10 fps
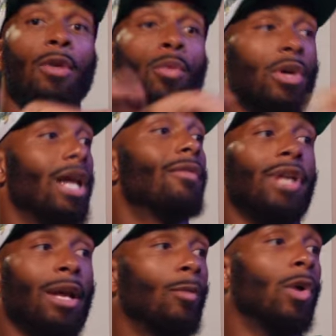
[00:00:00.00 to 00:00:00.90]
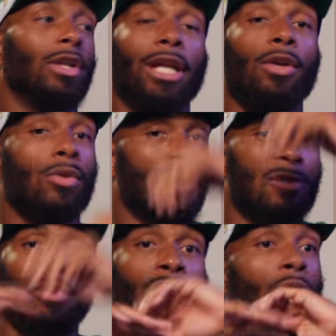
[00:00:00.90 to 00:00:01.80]
whatever they want. They're gonna
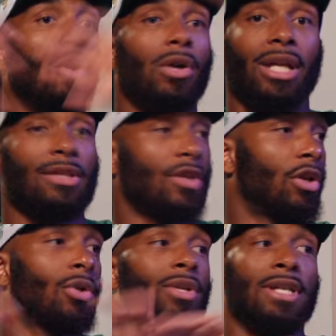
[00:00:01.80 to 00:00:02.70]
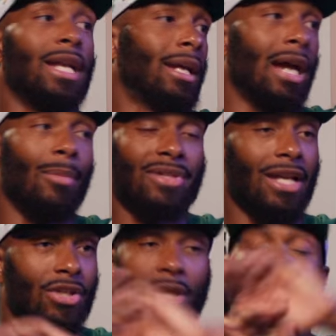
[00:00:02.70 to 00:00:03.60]
spill all their insecurities in that yeah. comment
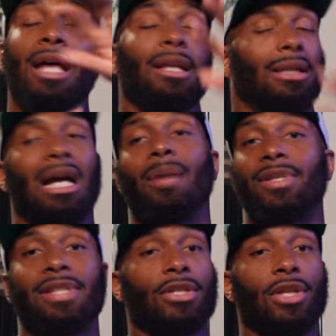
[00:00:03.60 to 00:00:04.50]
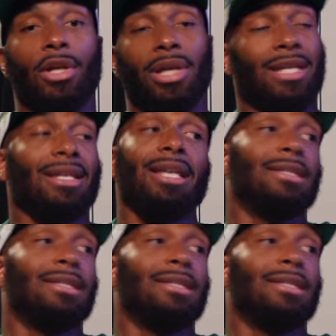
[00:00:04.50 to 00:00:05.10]
section. The comment section is is